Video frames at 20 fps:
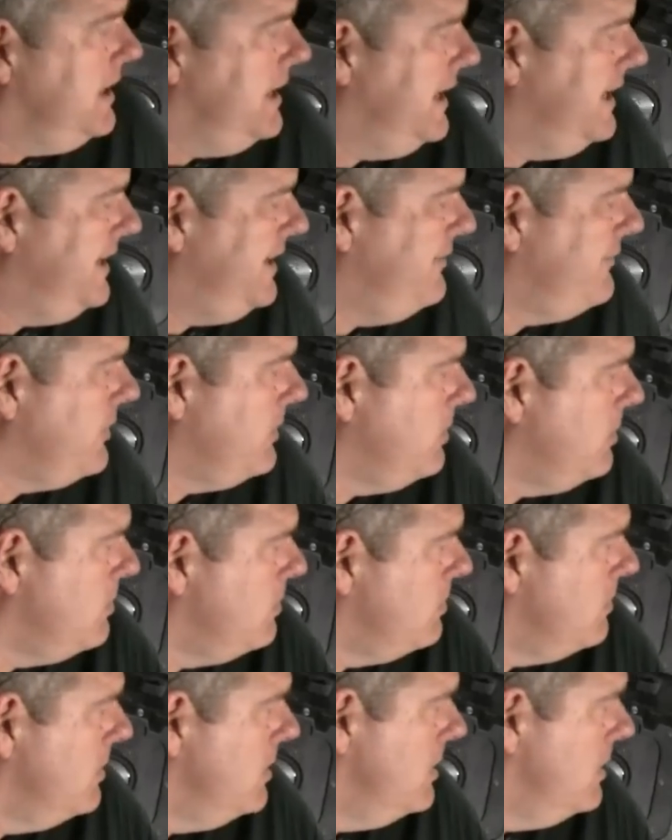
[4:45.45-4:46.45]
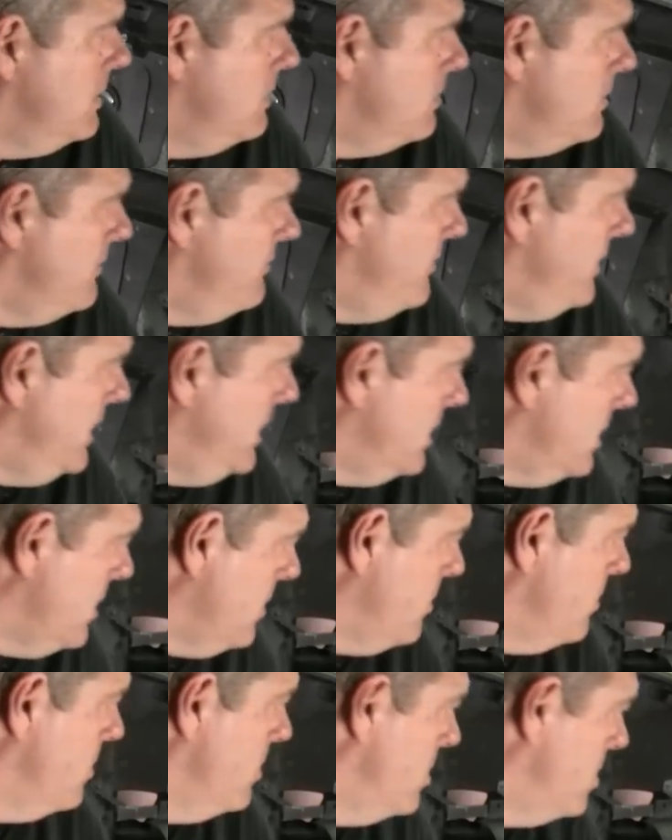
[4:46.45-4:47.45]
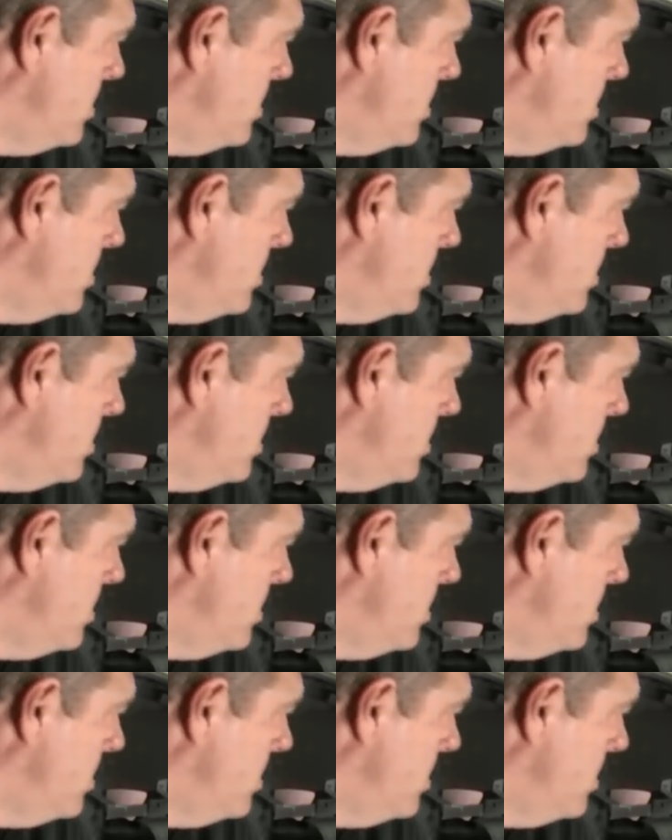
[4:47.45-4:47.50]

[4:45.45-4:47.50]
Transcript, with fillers: any of our then you go.